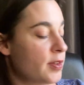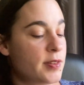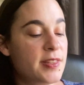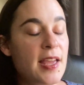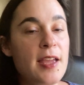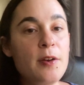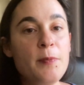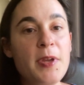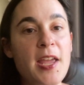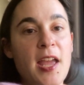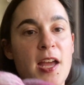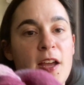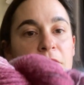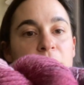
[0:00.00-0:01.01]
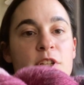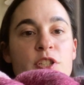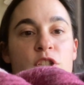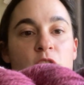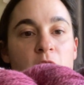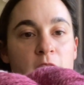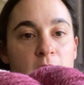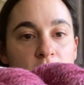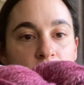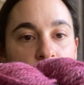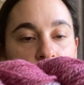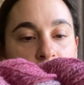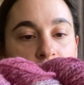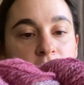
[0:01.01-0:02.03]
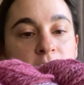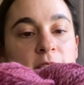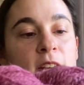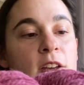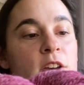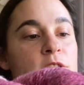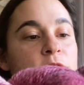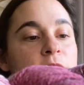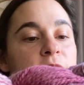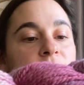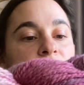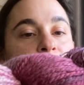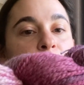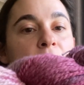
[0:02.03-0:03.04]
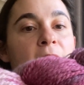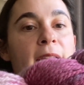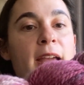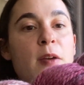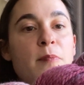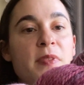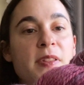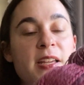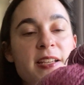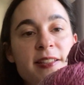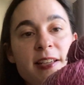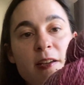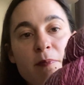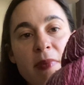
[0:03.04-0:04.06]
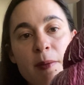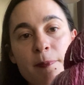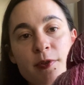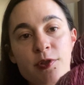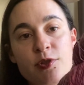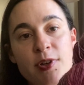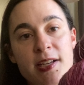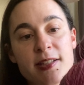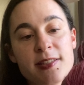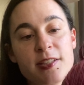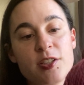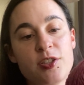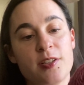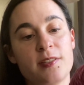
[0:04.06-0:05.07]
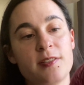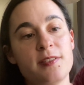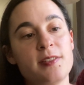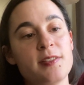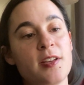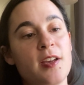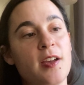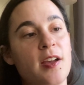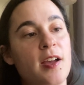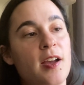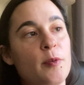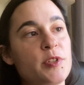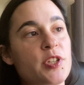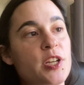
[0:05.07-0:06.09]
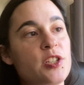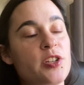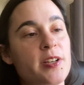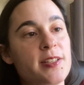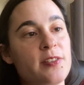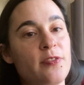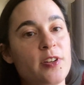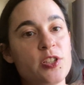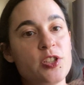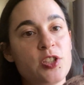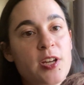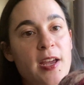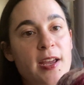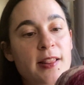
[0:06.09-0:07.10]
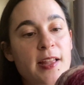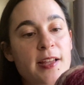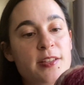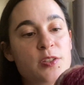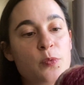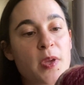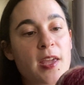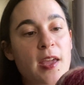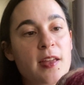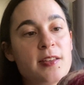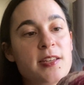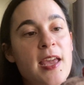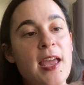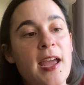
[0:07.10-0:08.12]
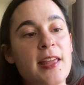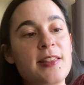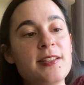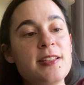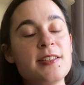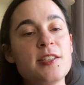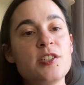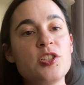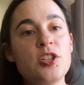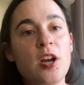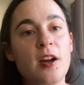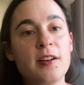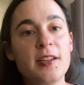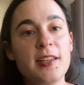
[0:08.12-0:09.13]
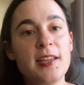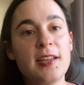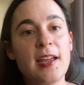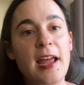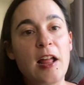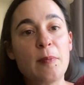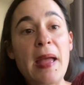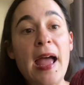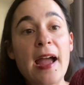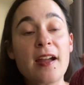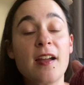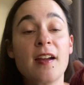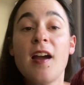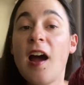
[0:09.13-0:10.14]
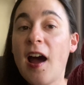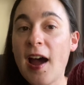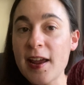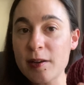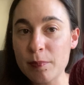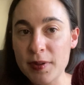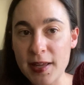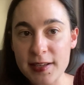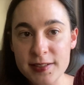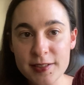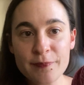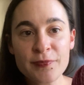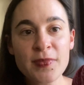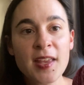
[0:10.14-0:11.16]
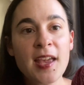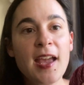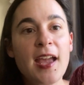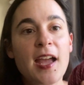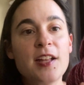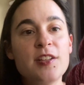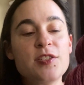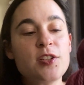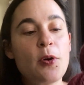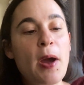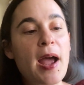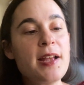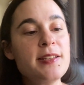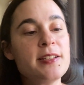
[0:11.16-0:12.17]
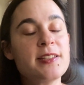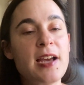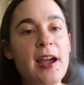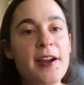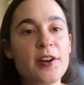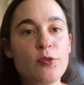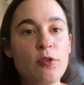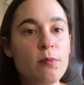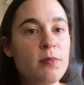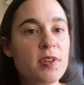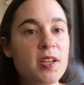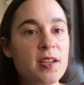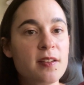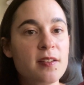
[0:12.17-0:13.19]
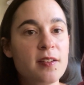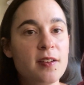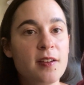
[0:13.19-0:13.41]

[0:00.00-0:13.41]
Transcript: then we have the chunky yarns. So this is my Blazing Maple Transitions, which I just finished dyeing last weekend. And this is a chunky alpaca cotton blend. And so as a dyer, normally